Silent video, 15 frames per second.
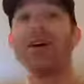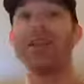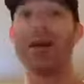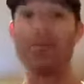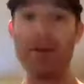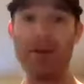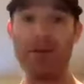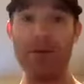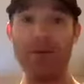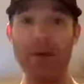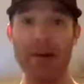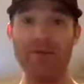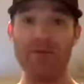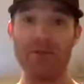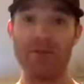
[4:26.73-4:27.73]
that people
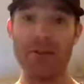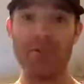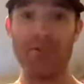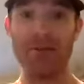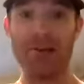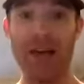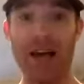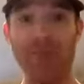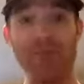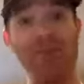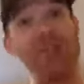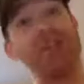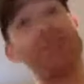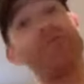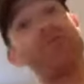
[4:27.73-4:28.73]
buy from people, and we
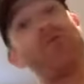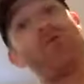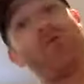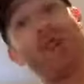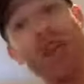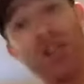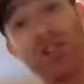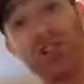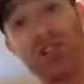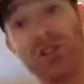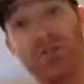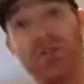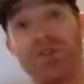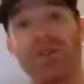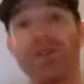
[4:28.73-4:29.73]
need to build
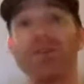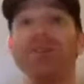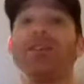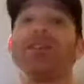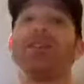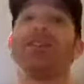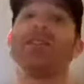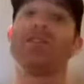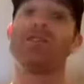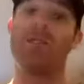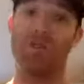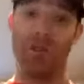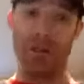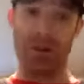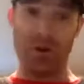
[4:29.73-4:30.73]
relationships
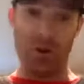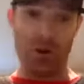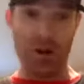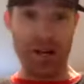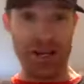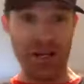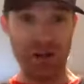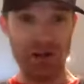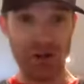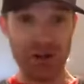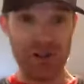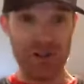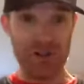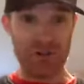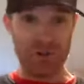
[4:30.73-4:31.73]
so they know, and
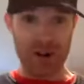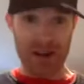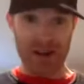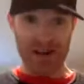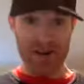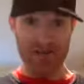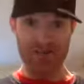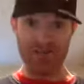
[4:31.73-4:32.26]
trust you, right?